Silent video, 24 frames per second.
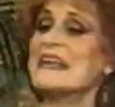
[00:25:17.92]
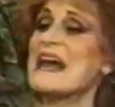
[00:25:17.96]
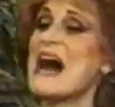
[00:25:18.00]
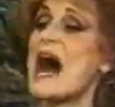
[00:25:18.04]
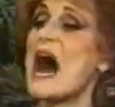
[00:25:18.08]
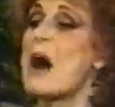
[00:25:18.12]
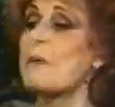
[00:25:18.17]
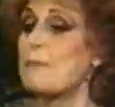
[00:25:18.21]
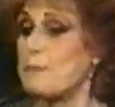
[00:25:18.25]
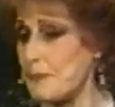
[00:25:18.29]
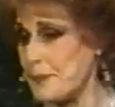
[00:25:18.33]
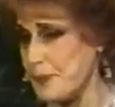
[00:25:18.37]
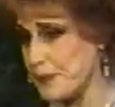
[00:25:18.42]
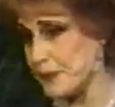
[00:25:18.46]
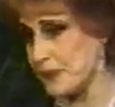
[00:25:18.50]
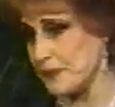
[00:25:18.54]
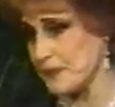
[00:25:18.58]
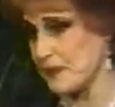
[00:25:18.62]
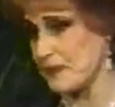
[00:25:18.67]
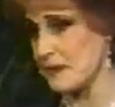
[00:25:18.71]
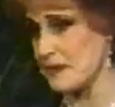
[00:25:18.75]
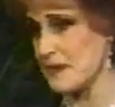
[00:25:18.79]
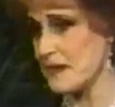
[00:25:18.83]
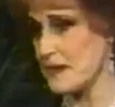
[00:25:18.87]
up.
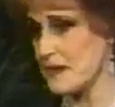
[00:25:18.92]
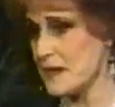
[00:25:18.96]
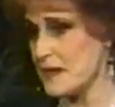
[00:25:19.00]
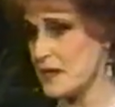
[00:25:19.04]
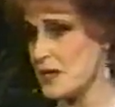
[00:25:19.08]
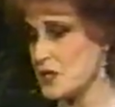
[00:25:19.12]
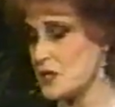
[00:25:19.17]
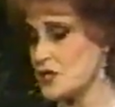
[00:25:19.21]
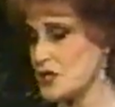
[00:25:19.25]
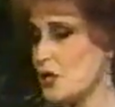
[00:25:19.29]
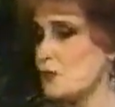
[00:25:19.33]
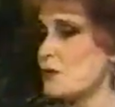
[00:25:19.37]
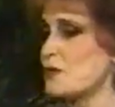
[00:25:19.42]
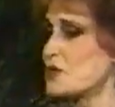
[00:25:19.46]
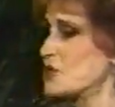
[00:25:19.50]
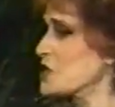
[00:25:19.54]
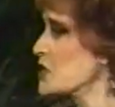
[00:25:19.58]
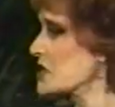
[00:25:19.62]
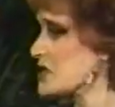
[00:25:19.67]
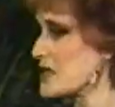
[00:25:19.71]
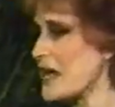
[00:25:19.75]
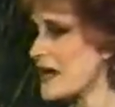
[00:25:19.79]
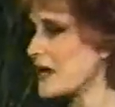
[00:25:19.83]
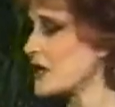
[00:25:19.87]
She was
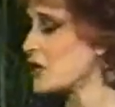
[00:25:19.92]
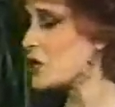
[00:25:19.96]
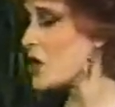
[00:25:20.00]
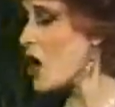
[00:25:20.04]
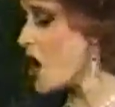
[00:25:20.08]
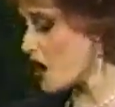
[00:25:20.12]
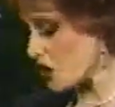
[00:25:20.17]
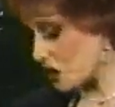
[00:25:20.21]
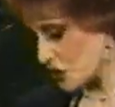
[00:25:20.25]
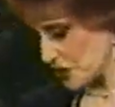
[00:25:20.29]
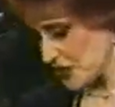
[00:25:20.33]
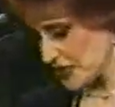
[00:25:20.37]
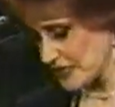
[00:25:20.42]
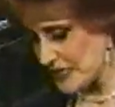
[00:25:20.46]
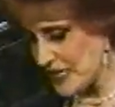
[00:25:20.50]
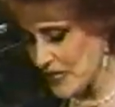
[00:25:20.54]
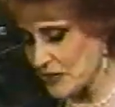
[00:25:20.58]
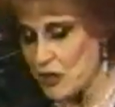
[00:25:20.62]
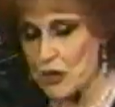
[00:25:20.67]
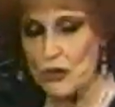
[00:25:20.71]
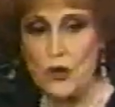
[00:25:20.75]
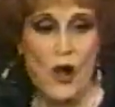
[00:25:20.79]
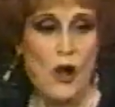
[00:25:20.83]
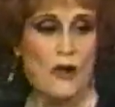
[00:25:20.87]
just like a dog. She
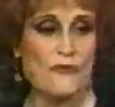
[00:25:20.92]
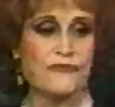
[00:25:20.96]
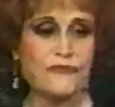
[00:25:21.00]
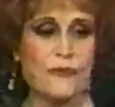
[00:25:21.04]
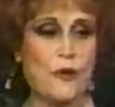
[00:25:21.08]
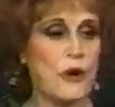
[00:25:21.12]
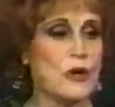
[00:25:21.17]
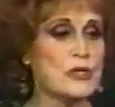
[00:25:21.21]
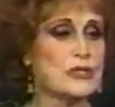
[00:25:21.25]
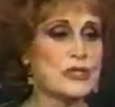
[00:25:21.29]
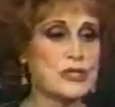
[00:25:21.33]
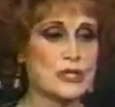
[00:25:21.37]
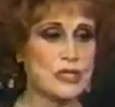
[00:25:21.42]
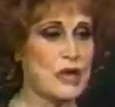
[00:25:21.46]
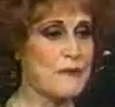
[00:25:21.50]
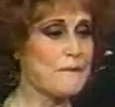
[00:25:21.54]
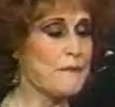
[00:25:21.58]
stayed on all fours. She